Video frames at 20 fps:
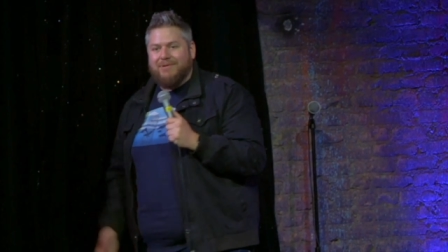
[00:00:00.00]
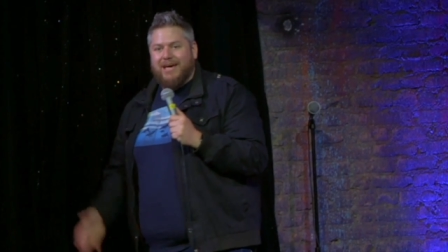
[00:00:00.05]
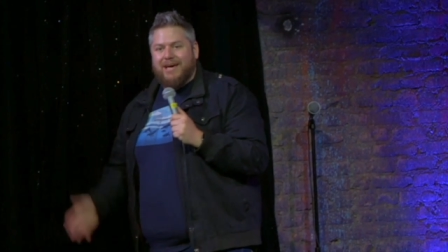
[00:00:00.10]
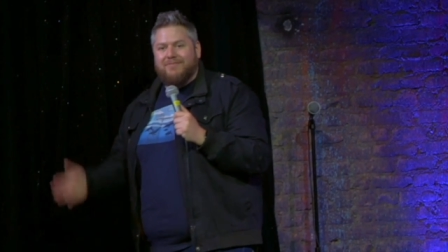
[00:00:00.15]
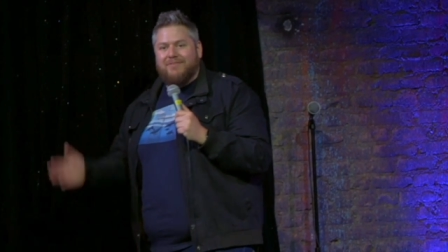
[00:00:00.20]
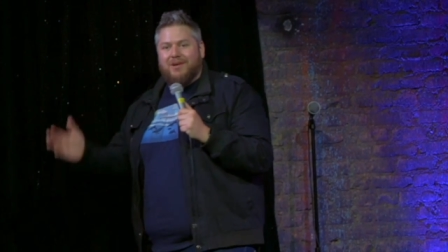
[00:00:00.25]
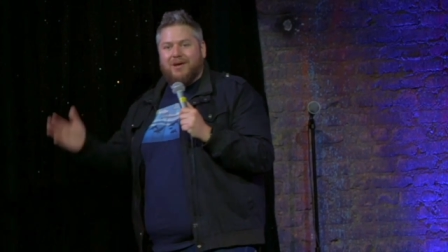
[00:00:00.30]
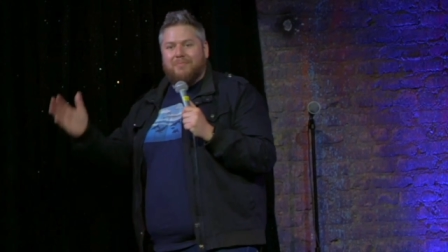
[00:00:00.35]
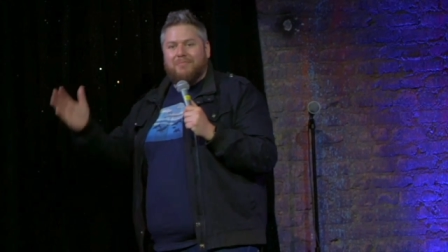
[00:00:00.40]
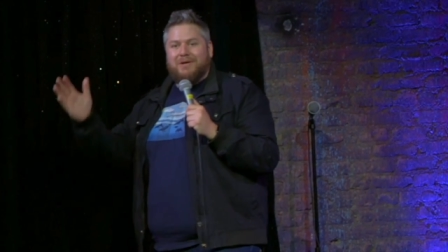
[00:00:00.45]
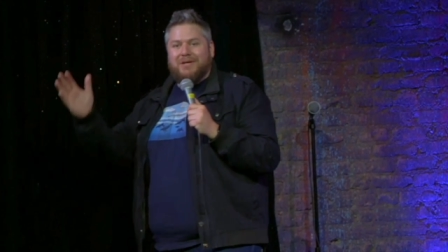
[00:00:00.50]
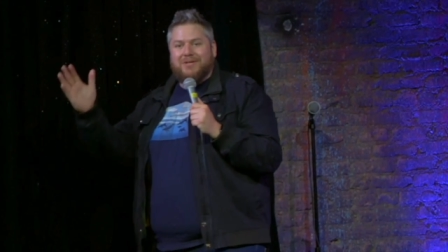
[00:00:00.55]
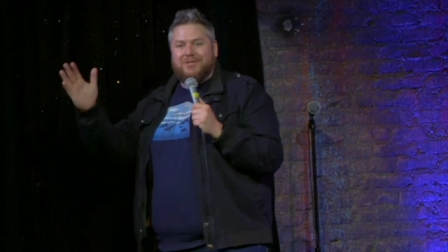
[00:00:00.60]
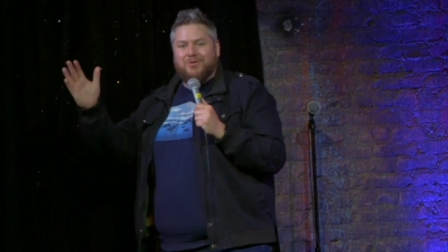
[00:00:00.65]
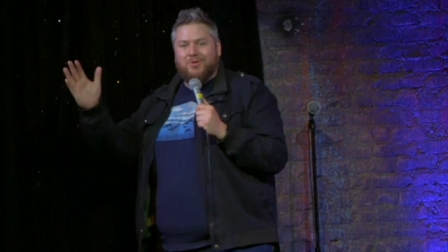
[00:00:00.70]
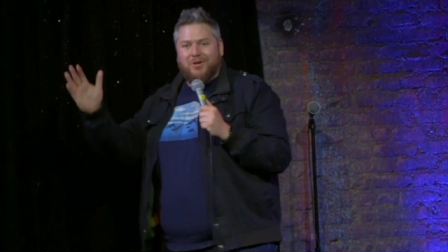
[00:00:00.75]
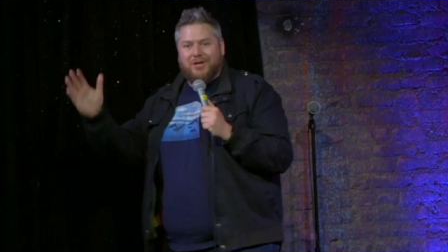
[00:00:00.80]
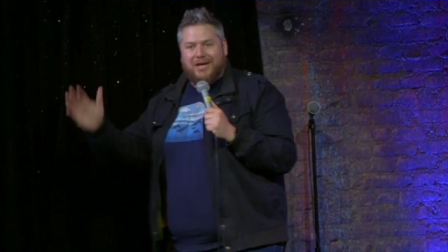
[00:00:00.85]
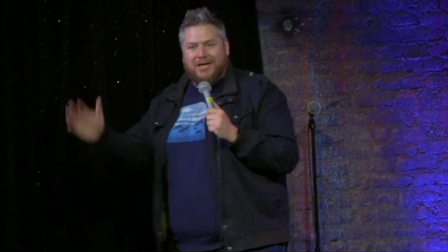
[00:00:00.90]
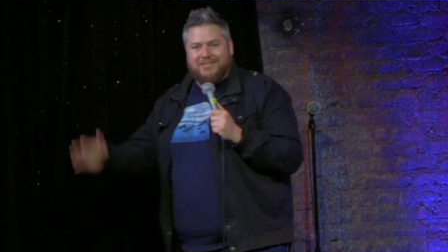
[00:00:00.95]
I'm Kevin. I'll be
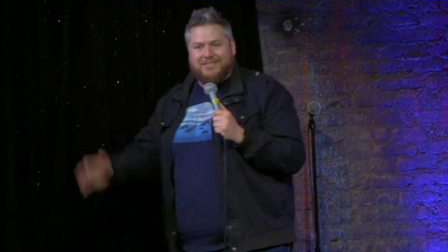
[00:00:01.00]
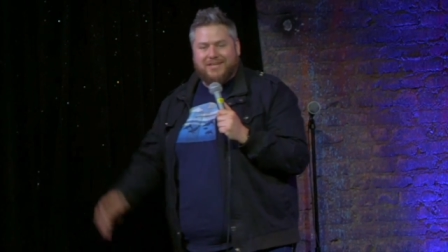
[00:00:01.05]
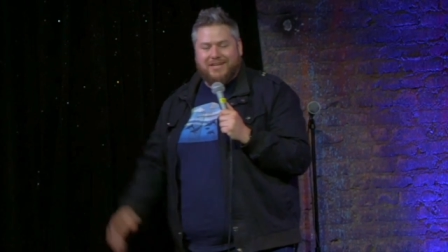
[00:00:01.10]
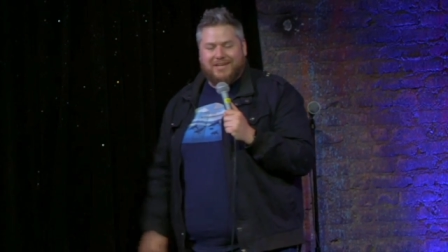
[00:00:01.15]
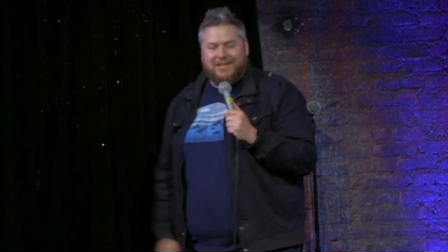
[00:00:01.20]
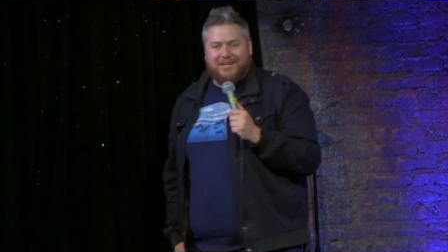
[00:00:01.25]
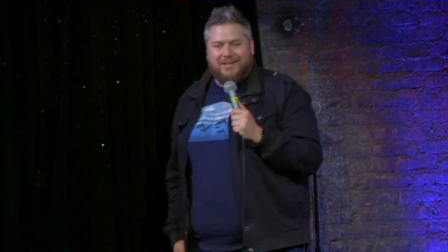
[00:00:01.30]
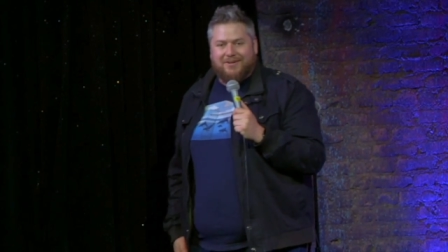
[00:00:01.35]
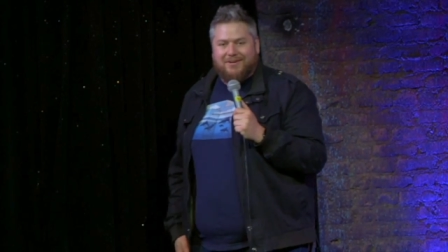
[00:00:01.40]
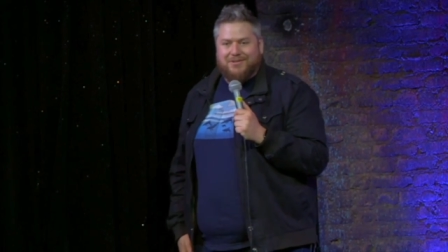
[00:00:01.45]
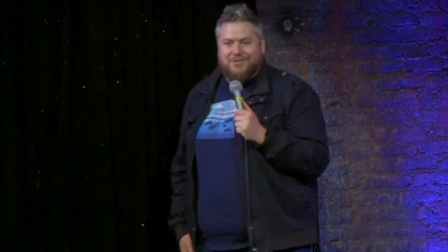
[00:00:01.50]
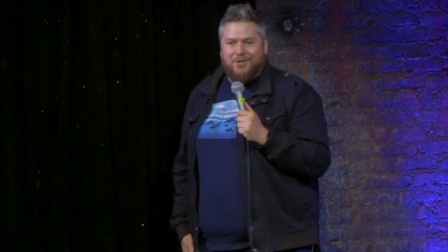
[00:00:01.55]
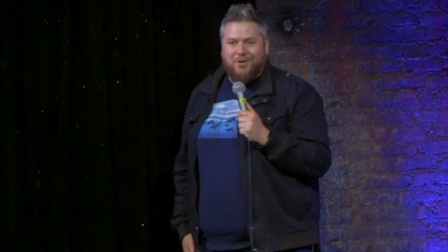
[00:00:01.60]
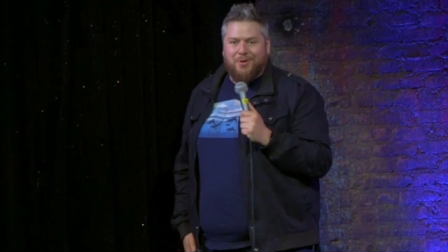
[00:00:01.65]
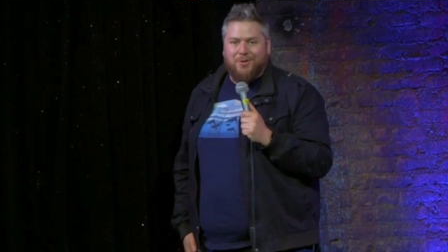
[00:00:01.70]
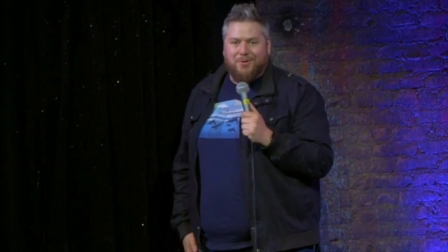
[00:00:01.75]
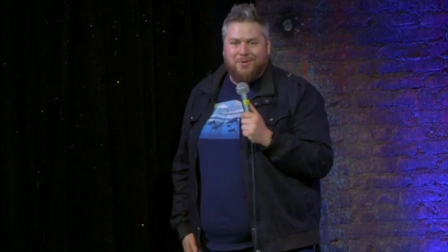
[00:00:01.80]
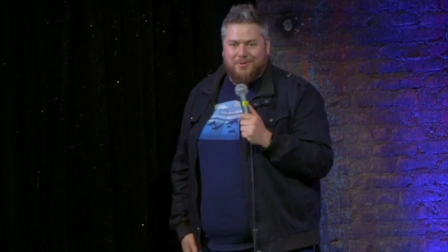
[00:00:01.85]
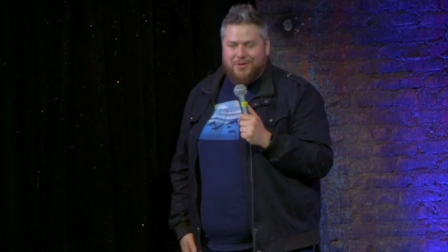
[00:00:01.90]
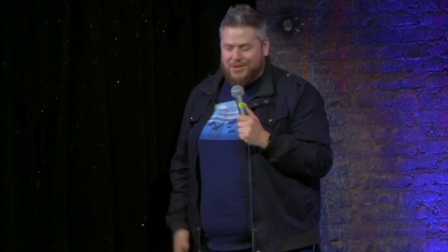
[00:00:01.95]
your tour guide today here at
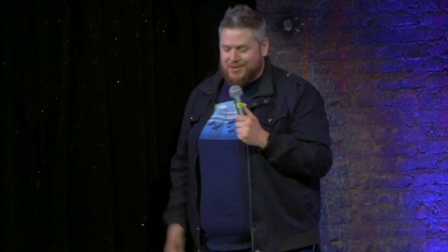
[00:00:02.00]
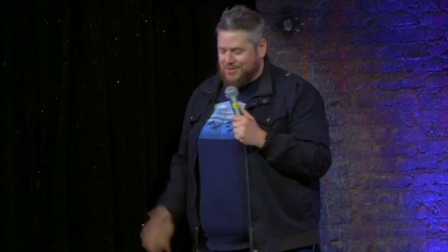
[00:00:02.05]
Dole.